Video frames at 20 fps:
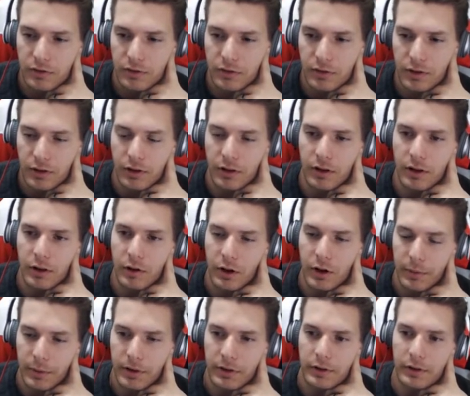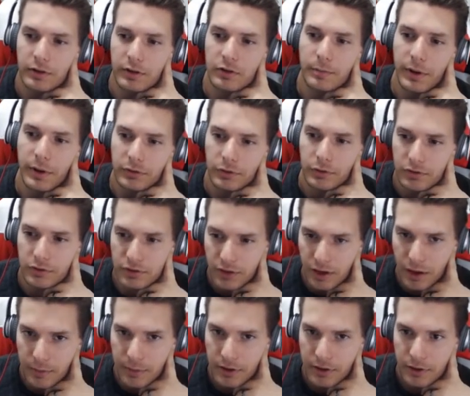equip it, special
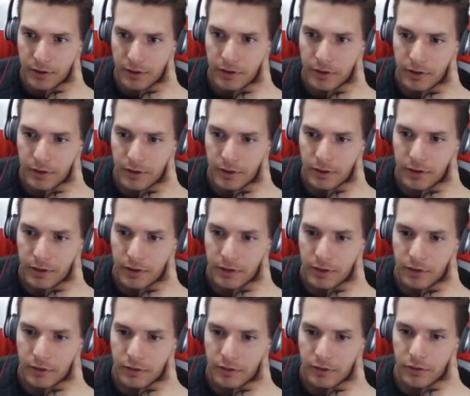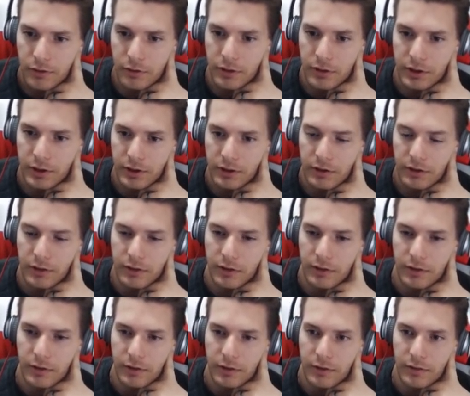summon to get
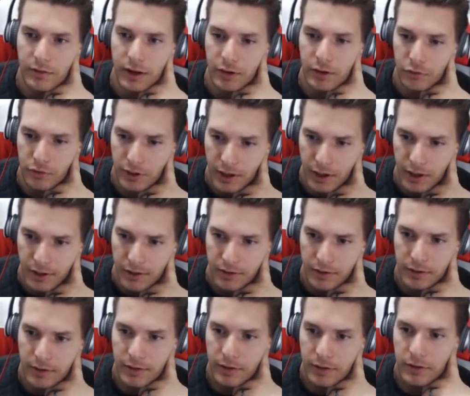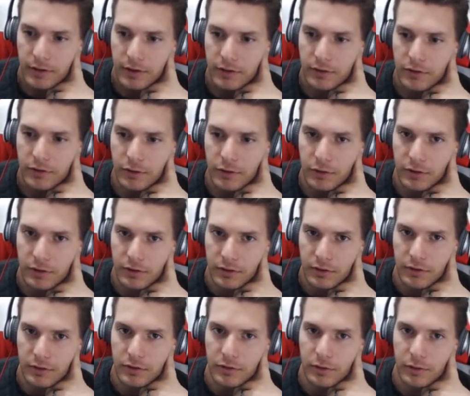Vajrayana,
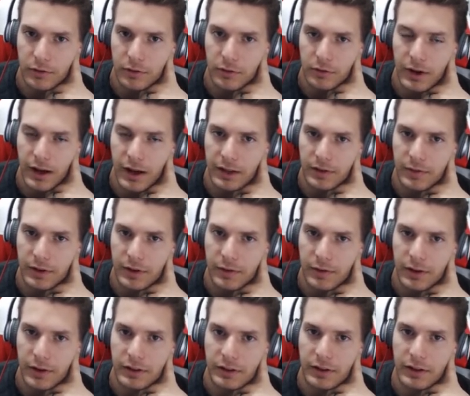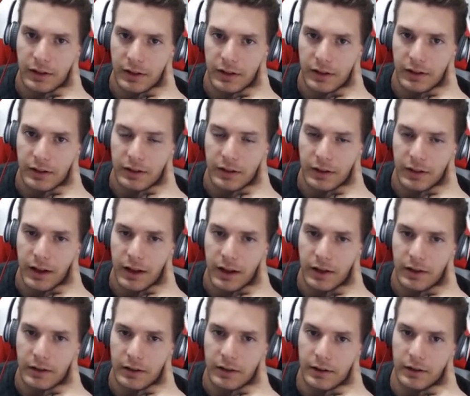to activate effect, get
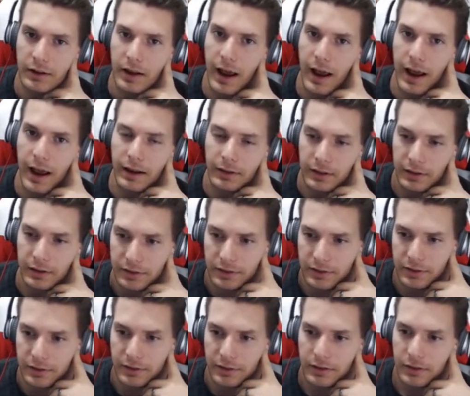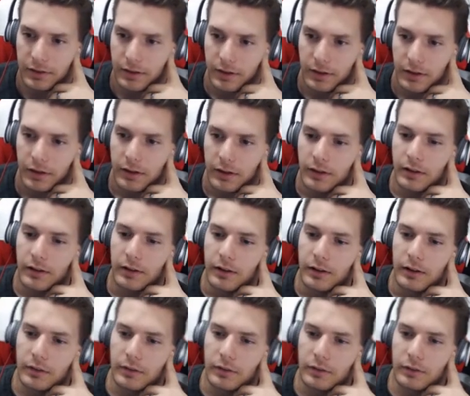Achilles,
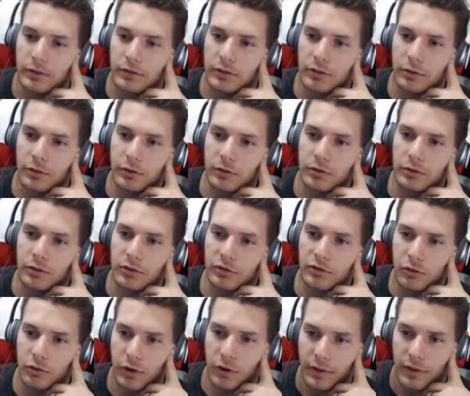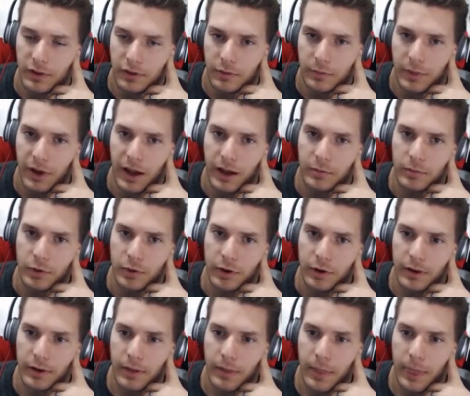to destroy this bad
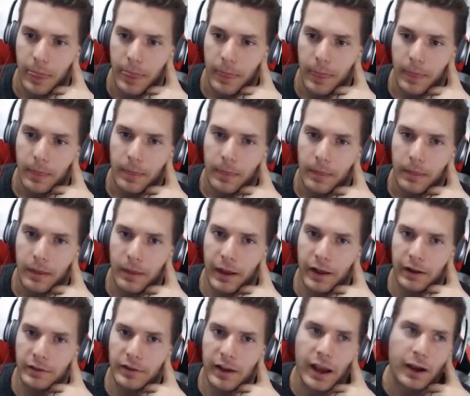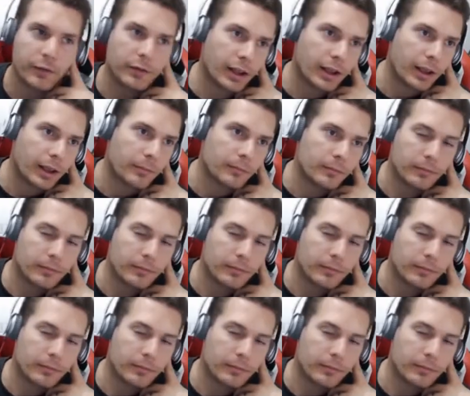boy, and attack for game.